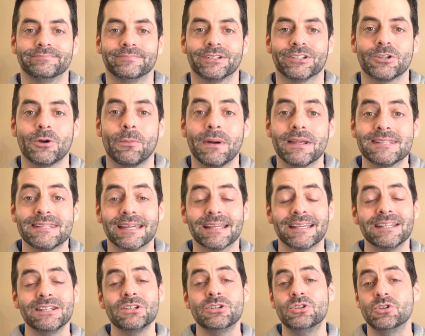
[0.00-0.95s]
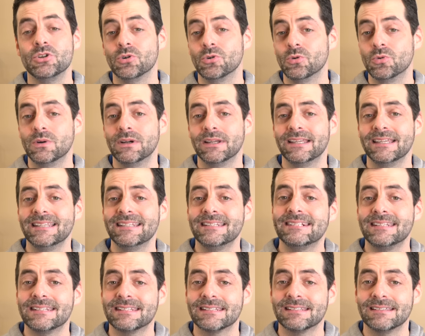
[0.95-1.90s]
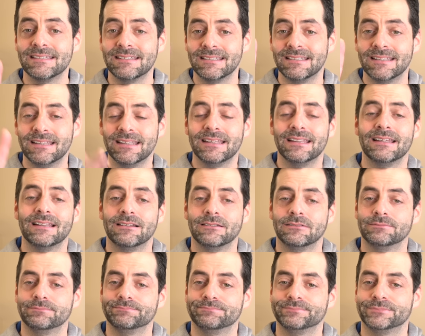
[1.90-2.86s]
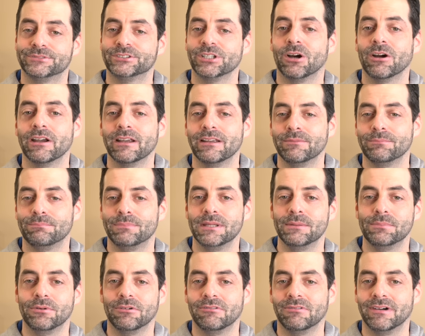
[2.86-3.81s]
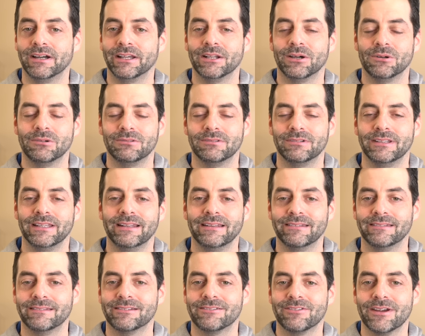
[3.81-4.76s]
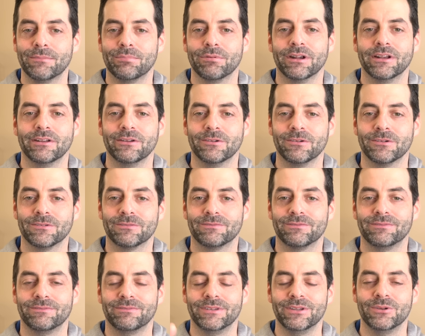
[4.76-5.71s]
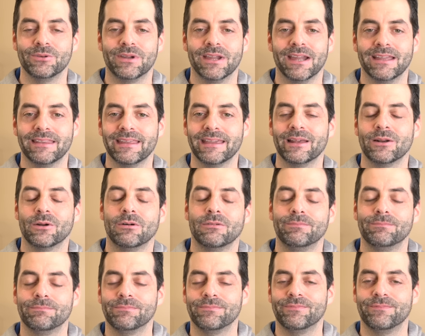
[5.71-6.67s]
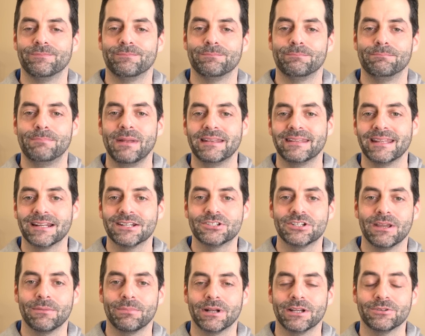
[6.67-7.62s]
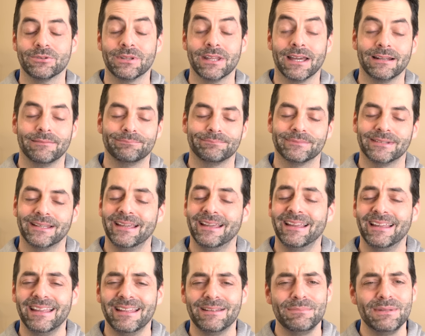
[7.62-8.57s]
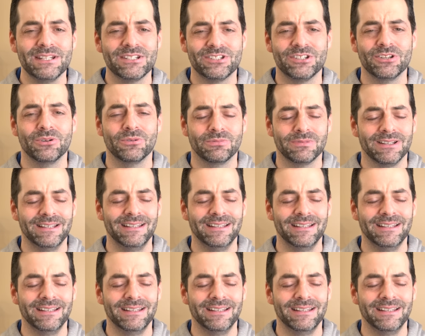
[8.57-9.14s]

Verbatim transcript: So my second do is sorry people I know in Great Britain or the UK they get all bent out of shape when I do that. It means two.